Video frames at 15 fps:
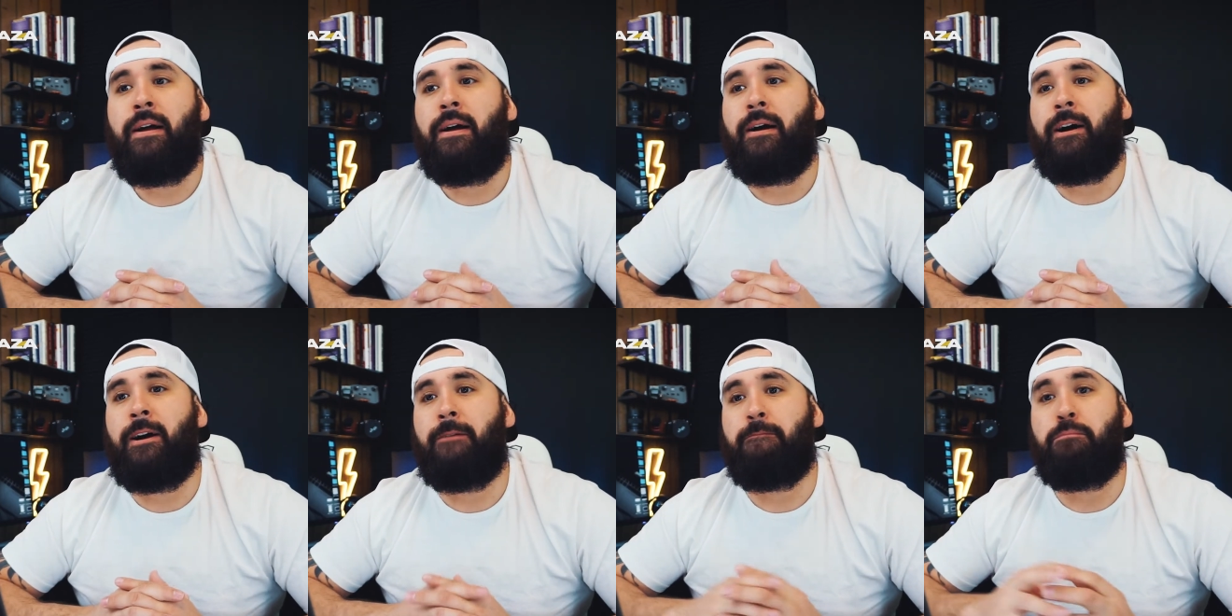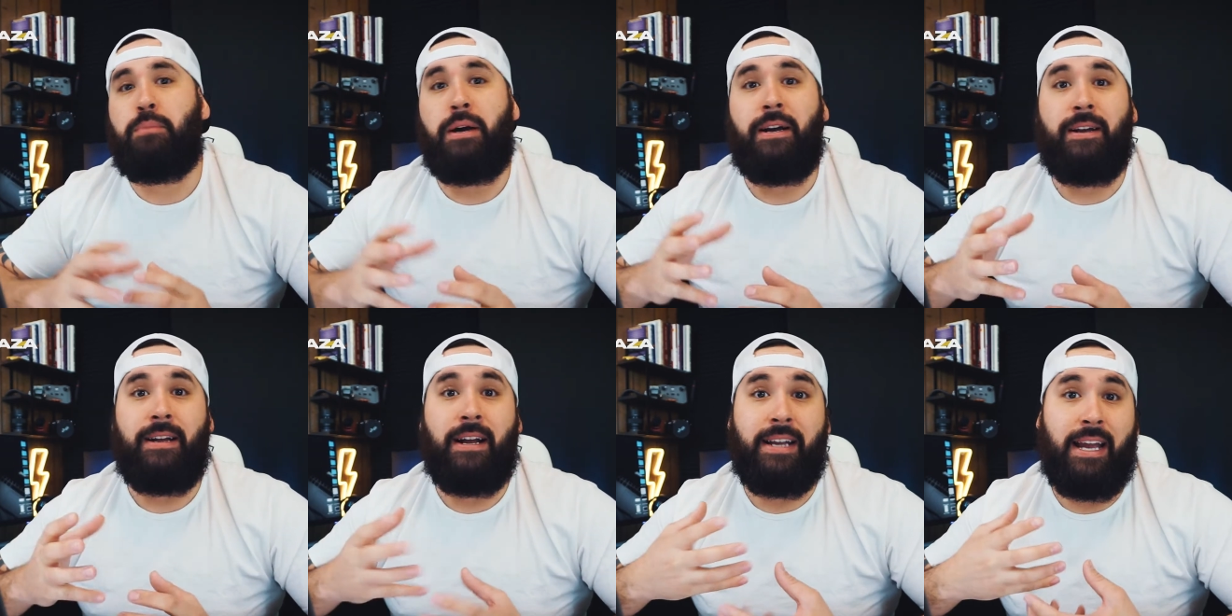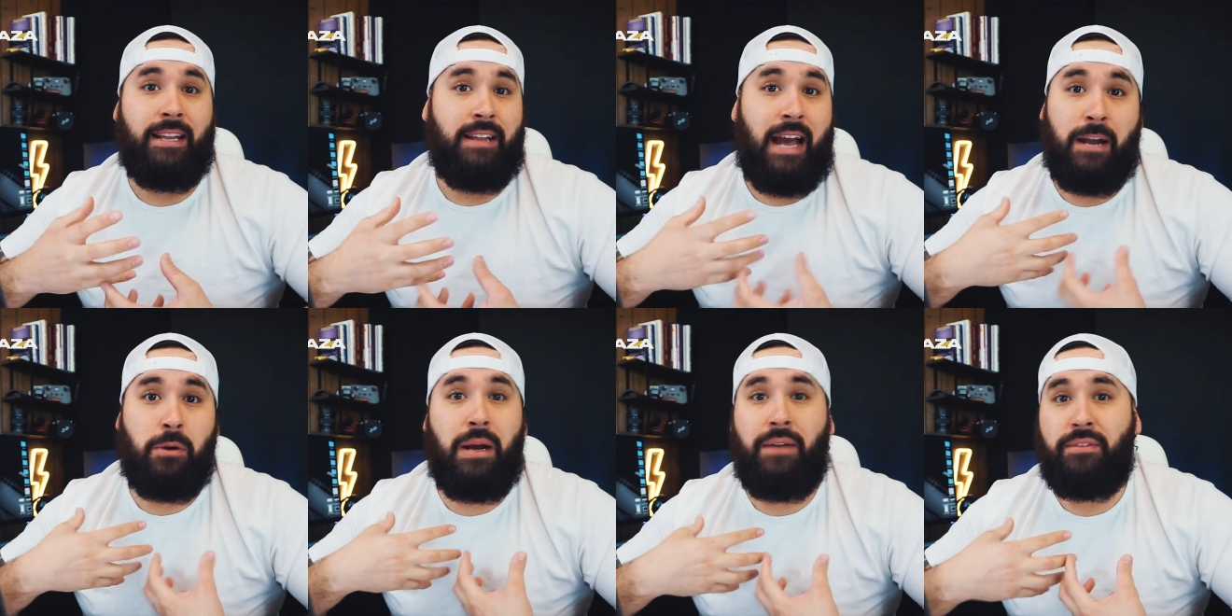But again, I
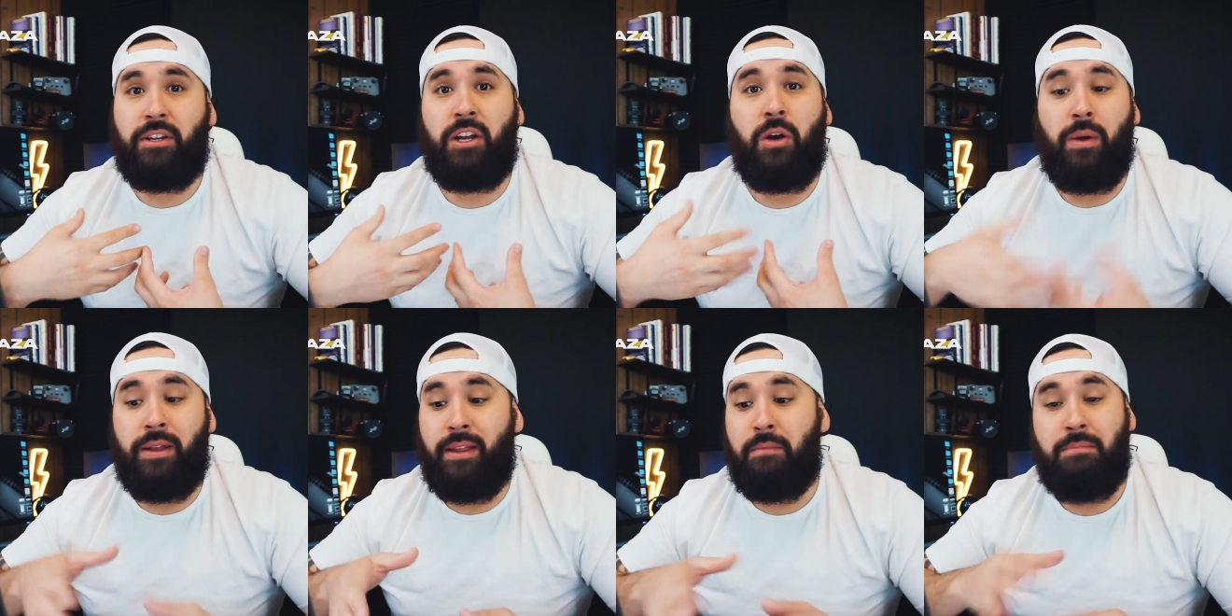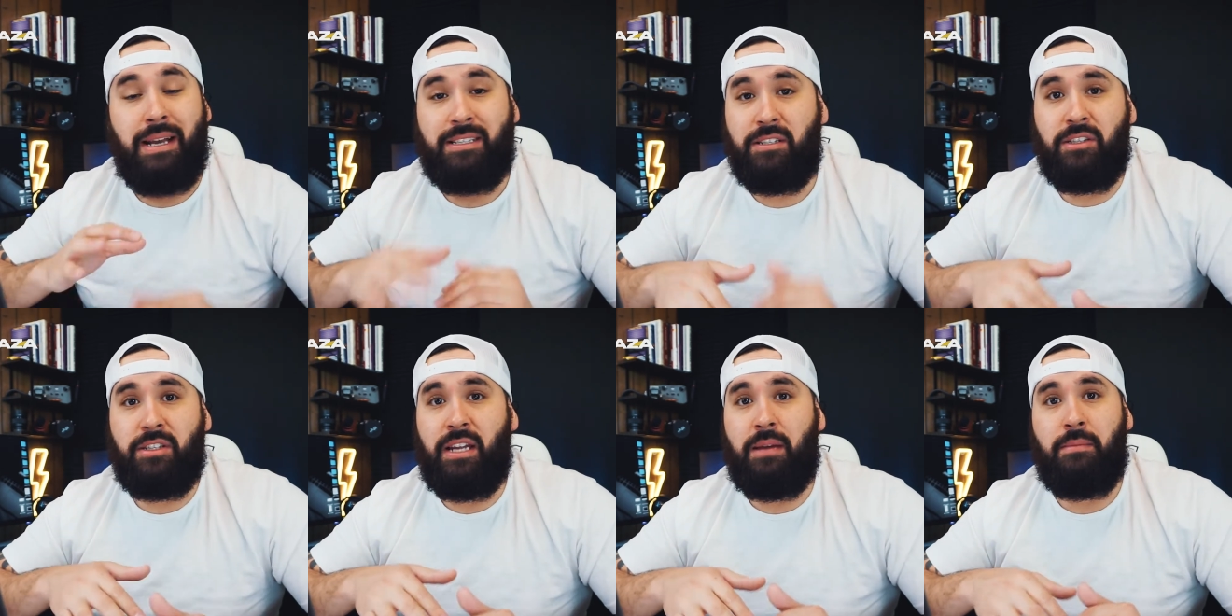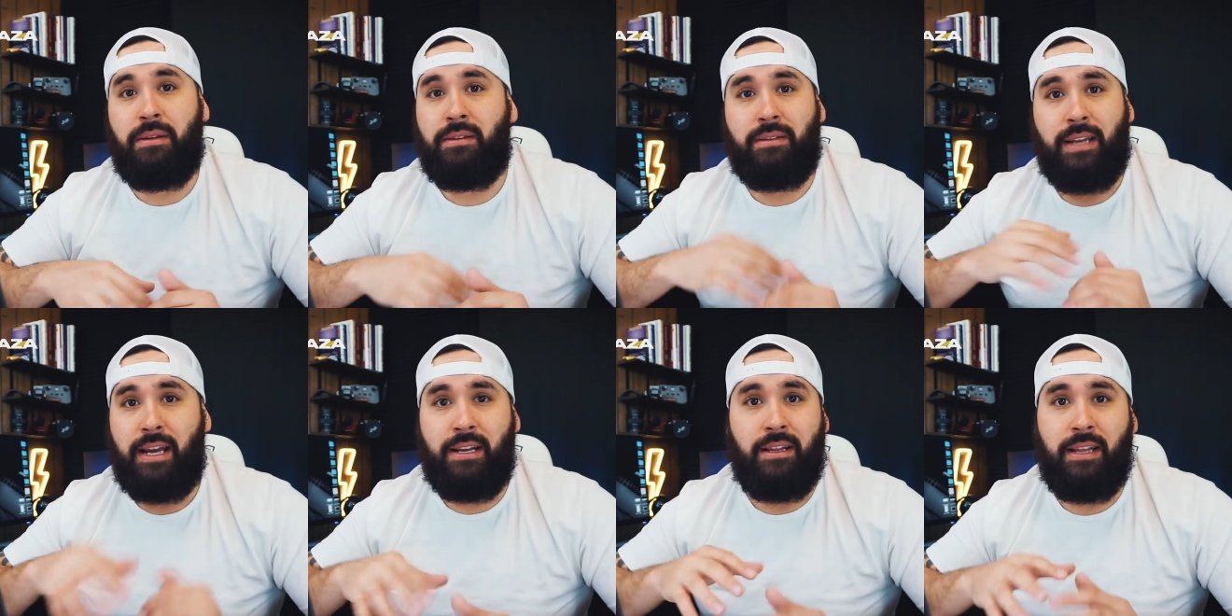don't have to go in and message them and
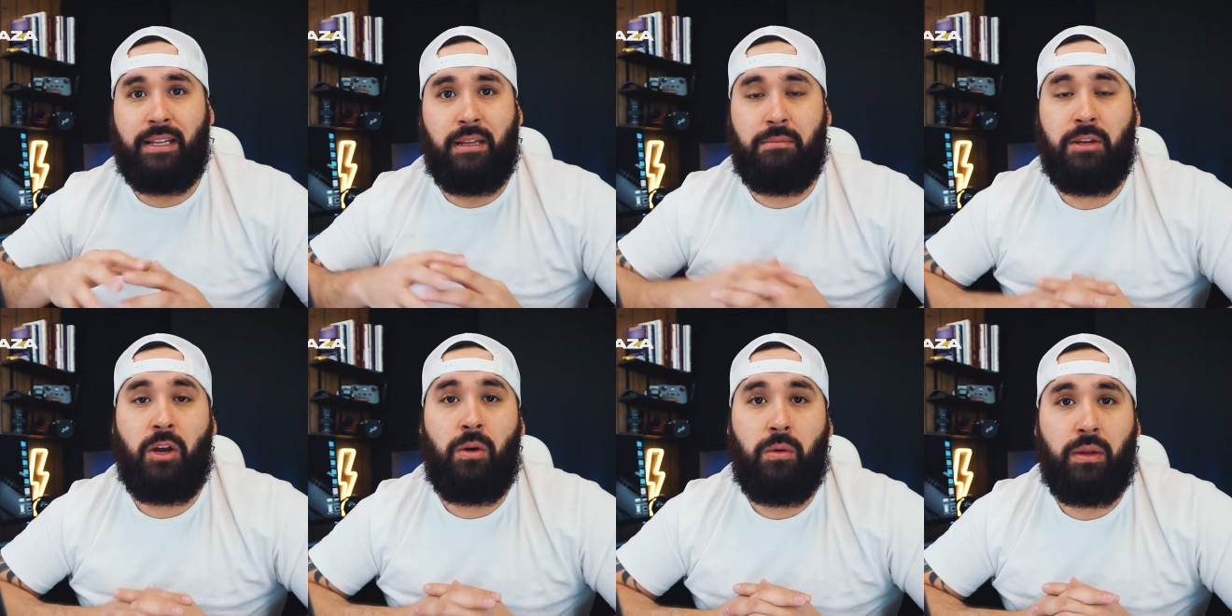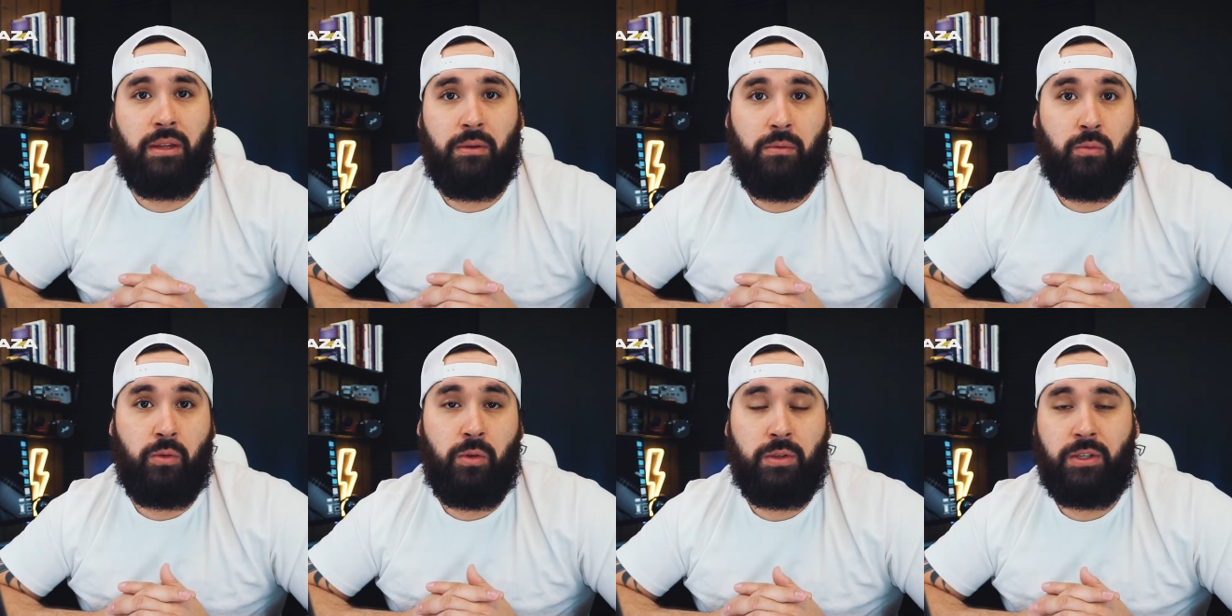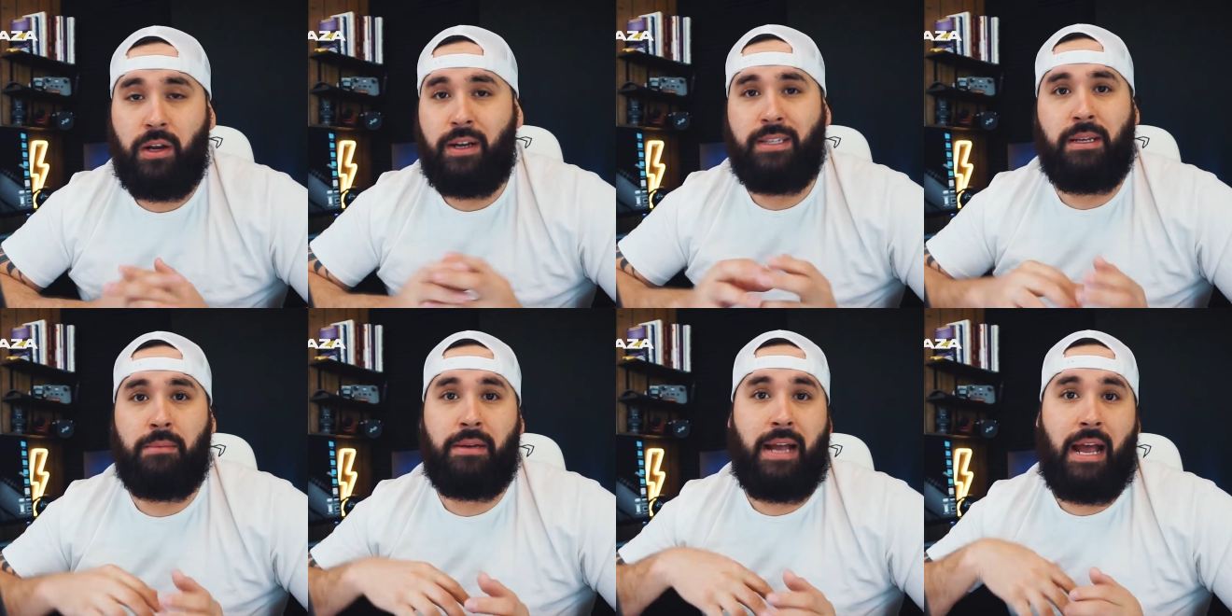kind of let them know what the rules are because
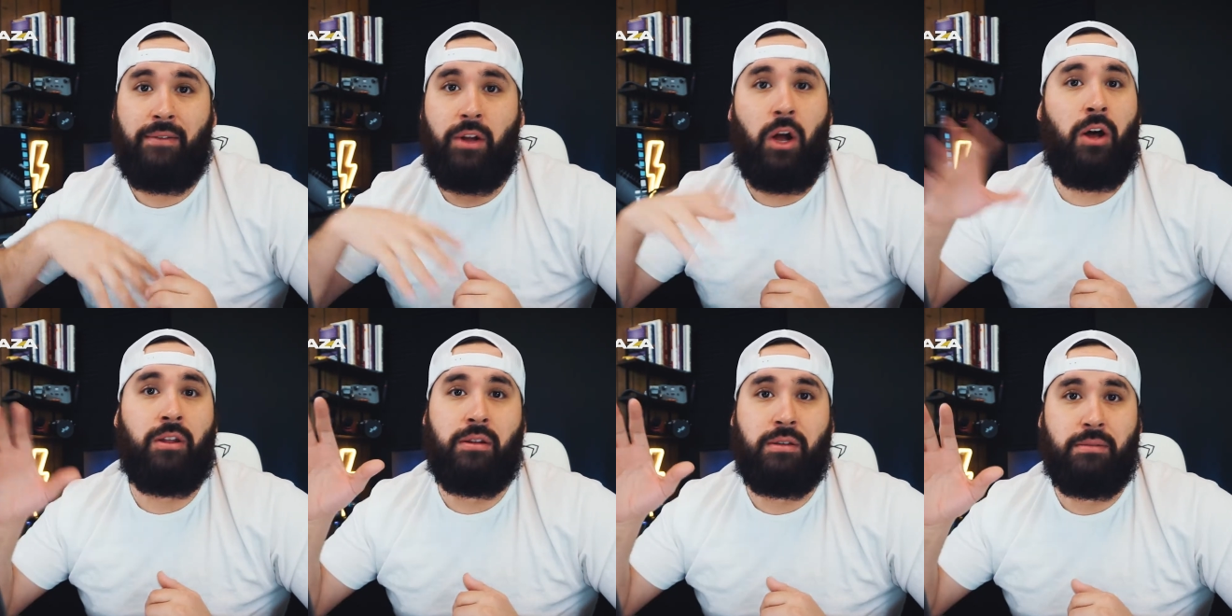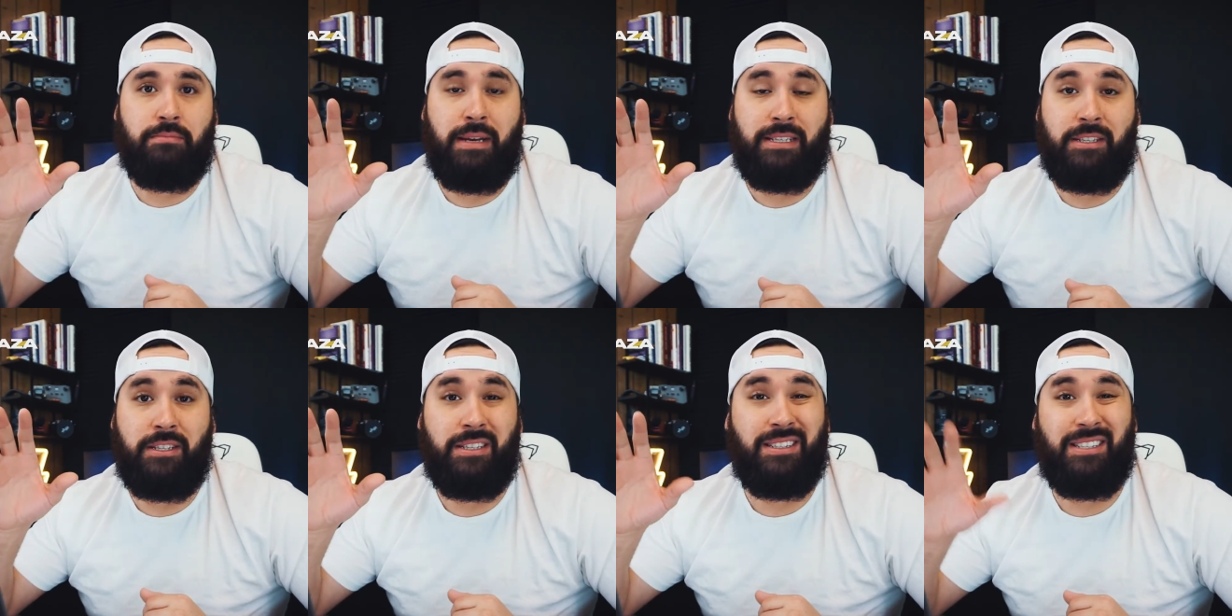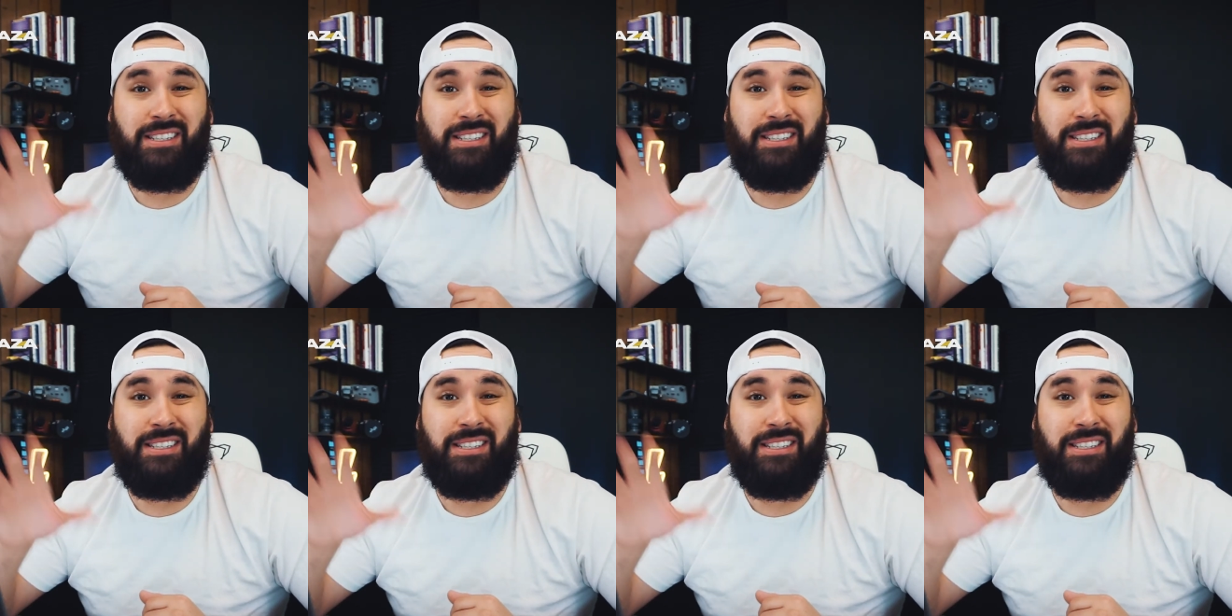I'm gonna have all this messaging